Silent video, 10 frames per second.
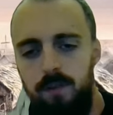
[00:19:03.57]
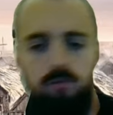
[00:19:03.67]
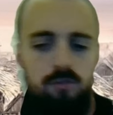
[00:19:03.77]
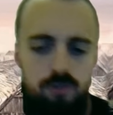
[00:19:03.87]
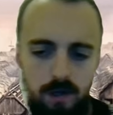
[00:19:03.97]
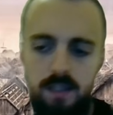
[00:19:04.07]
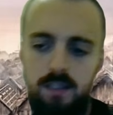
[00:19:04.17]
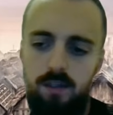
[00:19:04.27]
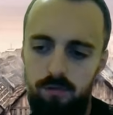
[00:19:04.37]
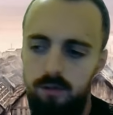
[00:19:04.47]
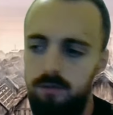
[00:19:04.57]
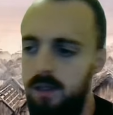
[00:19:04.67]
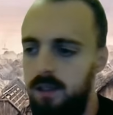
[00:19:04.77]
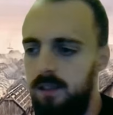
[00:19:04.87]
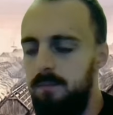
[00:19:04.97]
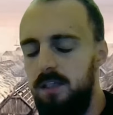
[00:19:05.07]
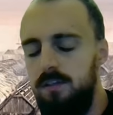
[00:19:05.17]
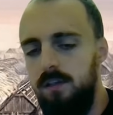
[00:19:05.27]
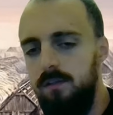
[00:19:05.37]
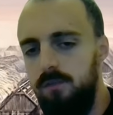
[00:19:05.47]
through trade, through
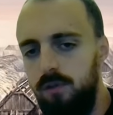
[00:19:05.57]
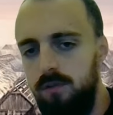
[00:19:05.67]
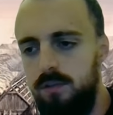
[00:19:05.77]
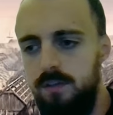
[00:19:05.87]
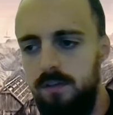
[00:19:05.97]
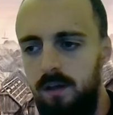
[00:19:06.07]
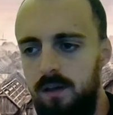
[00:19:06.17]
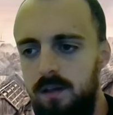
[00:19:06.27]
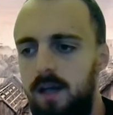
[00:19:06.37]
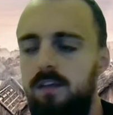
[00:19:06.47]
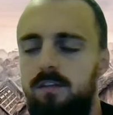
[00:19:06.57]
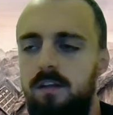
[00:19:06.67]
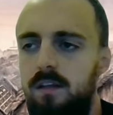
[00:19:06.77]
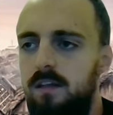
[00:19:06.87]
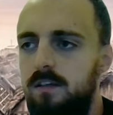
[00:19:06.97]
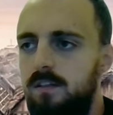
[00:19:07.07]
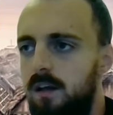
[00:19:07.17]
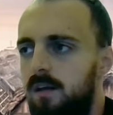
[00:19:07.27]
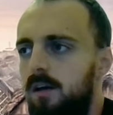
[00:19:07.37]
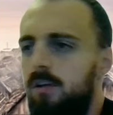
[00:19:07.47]
mixing of cultures. And it's in these
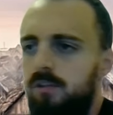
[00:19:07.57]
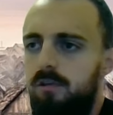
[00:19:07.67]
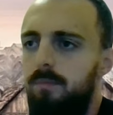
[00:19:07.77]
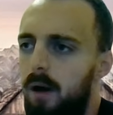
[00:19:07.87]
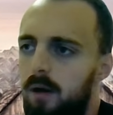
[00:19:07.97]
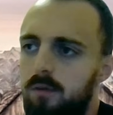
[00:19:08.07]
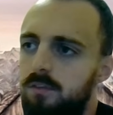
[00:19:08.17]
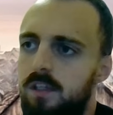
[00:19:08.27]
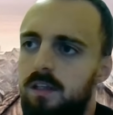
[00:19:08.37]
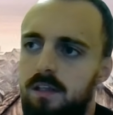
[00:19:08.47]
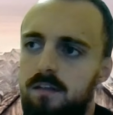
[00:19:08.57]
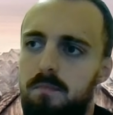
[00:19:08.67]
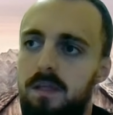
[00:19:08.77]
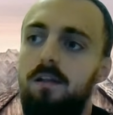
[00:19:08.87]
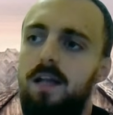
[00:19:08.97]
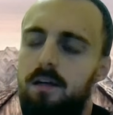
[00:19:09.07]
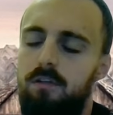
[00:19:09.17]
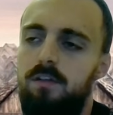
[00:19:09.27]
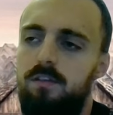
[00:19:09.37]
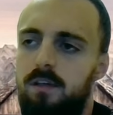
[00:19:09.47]
entrepôts, in these middle
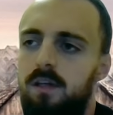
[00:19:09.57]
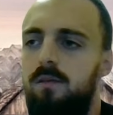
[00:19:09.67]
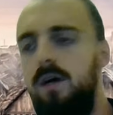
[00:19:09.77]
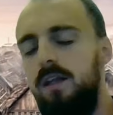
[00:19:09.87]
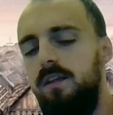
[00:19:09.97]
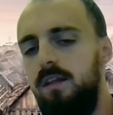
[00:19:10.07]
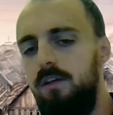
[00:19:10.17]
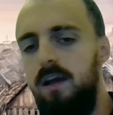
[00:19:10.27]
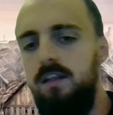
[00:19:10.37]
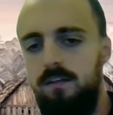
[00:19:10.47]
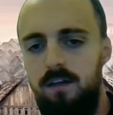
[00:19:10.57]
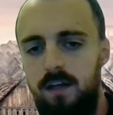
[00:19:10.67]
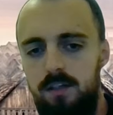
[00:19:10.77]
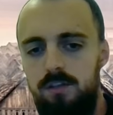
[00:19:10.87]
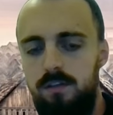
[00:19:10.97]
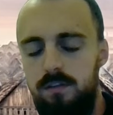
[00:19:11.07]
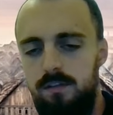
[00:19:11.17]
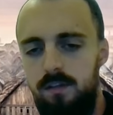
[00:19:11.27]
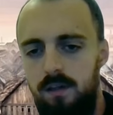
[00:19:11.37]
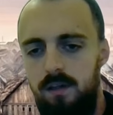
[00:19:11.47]
areas, where the greatest
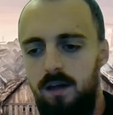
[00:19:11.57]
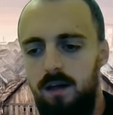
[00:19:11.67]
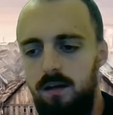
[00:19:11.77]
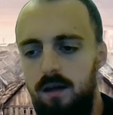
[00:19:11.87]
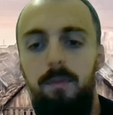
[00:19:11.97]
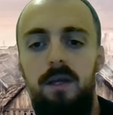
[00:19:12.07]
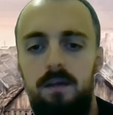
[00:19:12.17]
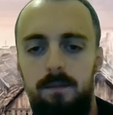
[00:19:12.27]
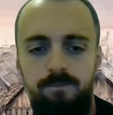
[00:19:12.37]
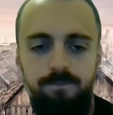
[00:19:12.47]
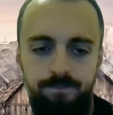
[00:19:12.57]
connections uh, appear.